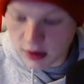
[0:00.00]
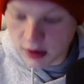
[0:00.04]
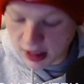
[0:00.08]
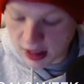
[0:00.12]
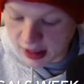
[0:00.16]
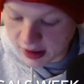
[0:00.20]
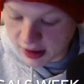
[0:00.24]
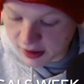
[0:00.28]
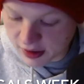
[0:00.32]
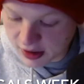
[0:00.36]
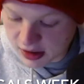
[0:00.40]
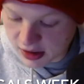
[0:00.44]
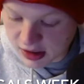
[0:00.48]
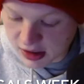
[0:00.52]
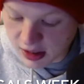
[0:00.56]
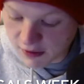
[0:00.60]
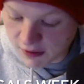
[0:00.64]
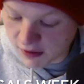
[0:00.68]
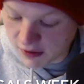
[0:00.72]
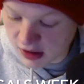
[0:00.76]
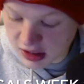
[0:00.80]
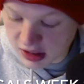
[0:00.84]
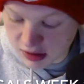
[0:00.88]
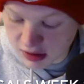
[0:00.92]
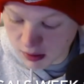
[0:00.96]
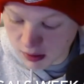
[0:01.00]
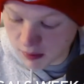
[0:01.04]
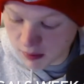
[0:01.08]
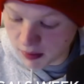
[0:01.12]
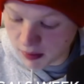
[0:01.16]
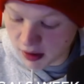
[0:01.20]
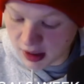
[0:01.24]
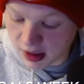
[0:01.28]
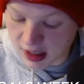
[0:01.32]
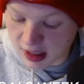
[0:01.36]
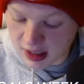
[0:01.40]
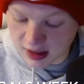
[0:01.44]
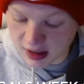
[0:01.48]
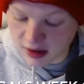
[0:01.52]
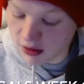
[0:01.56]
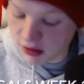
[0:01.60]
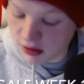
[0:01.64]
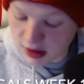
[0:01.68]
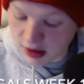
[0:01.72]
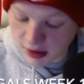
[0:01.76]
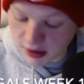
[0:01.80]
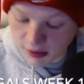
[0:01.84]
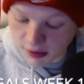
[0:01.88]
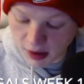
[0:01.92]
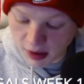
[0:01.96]
Like, this defense has been playing at an
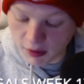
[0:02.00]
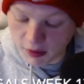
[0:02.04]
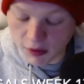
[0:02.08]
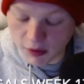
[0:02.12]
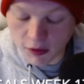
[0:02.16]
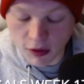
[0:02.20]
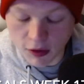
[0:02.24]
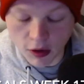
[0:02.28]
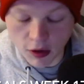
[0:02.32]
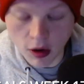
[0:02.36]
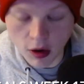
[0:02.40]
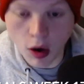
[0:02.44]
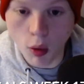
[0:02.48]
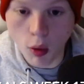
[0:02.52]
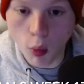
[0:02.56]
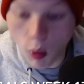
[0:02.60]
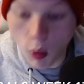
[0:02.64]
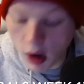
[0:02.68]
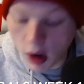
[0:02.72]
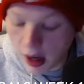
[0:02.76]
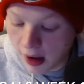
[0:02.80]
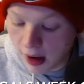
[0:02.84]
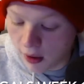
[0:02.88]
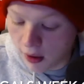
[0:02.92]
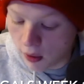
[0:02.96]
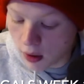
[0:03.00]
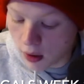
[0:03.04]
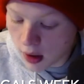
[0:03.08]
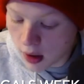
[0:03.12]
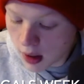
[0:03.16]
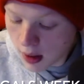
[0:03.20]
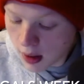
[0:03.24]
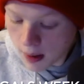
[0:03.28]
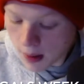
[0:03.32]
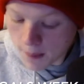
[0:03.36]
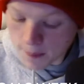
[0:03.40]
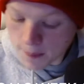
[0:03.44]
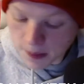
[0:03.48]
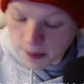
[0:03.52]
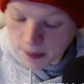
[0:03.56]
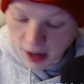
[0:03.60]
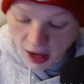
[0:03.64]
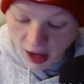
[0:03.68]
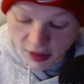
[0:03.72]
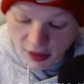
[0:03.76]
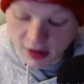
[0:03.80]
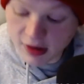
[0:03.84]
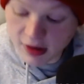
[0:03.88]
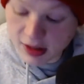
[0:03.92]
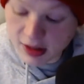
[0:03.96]
elite level for a while.
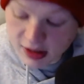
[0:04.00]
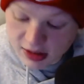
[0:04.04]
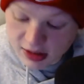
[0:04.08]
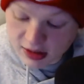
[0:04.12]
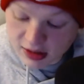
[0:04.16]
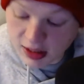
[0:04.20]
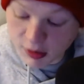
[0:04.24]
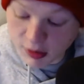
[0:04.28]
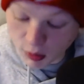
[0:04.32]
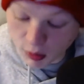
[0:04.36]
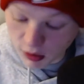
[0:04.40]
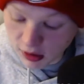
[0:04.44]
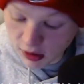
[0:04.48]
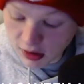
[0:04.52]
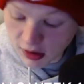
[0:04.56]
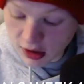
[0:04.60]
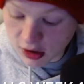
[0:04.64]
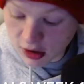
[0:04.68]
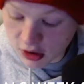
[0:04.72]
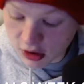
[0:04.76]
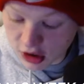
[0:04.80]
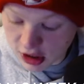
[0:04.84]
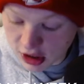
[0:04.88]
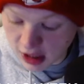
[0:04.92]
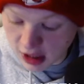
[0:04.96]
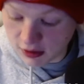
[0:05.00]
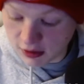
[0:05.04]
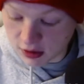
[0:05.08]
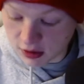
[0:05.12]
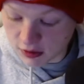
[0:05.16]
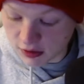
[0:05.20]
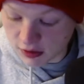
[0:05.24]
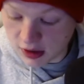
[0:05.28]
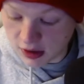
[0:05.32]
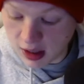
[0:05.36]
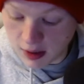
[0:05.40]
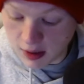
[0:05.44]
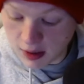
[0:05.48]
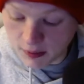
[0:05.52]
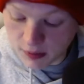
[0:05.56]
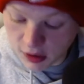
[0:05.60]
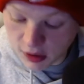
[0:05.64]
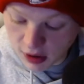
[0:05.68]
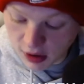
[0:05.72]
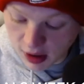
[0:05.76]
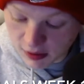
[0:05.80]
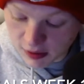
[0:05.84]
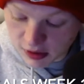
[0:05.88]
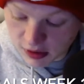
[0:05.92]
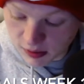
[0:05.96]
I think this is a really good challenge for them.
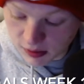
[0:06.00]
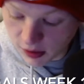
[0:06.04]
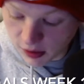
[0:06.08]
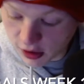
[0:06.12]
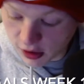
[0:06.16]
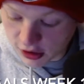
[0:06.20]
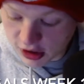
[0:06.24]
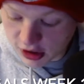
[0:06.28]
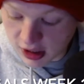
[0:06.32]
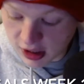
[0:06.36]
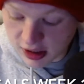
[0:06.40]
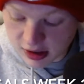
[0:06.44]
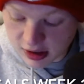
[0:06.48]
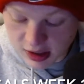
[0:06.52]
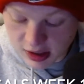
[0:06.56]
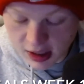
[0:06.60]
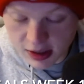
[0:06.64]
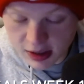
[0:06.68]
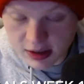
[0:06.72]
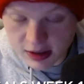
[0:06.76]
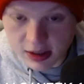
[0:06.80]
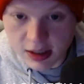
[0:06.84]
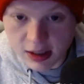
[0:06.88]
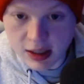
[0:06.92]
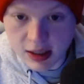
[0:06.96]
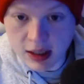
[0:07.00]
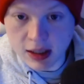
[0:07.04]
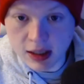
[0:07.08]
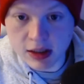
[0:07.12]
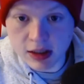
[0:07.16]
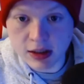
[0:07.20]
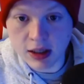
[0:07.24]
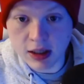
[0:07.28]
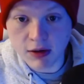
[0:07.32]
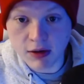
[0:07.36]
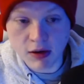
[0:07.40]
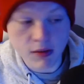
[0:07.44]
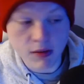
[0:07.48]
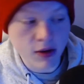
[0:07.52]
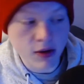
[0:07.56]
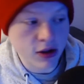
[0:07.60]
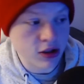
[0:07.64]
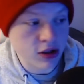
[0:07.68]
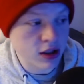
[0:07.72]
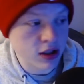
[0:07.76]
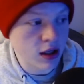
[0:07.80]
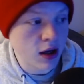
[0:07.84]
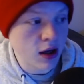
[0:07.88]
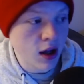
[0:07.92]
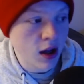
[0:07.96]
You have Jamar Chase and T. Higgins, like we
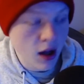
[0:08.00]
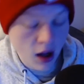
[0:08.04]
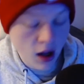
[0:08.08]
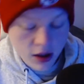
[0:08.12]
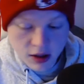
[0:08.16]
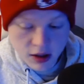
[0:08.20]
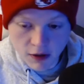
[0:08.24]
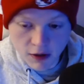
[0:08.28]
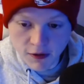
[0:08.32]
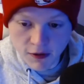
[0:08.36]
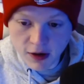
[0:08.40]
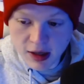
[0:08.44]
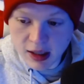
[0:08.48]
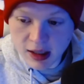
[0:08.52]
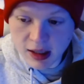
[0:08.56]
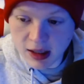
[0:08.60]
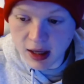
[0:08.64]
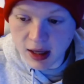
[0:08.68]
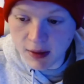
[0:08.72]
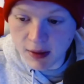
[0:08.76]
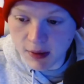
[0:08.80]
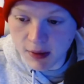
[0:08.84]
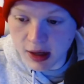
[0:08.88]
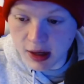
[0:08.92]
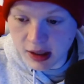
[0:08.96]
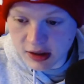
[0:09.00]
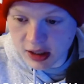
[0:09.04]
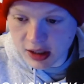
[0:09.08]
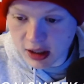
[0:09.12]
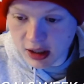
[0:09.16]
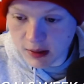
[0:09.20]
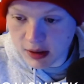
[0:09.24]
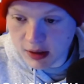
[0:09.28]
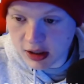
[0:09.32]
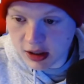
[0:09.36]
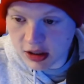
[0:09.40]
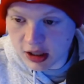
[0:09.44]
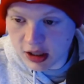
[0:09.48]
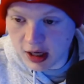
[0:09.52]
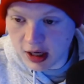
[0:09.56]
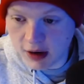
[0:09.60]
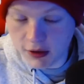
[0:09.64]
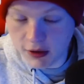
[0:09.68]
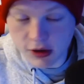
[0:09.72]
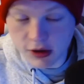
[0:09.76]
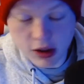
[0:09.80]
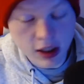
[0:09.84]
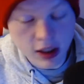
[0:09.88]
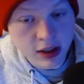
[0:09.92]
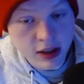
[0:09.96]
mentioned. Defending them is going to be a
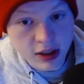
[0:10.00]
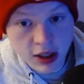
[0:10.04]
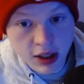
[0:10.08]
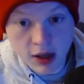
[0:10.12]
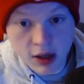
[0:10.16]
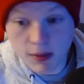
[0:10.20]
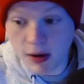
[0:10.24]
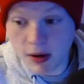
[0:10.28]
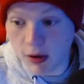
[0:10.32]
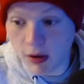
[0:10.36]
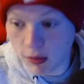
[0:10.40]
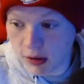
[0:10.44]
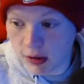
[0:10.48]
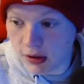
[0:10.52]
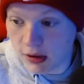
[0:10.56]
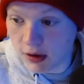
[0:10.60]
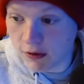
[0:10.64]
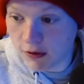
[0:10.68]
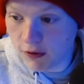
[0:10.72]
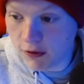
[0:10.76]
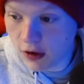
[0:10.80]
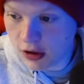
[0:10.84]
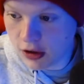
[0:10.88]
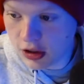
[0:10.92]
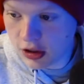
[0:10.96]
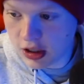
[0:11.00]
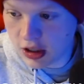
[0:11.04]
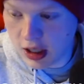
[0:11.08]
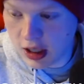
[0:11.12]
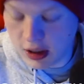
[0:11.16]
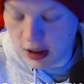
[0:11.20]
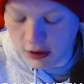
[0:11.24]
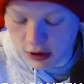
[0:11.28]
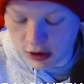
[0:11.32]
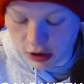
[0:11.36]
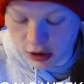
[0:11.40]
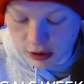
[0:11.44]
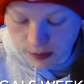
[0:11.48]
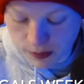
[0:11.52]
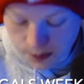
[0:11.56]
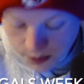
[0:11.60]
challenge. It's going to be a really fun challenge.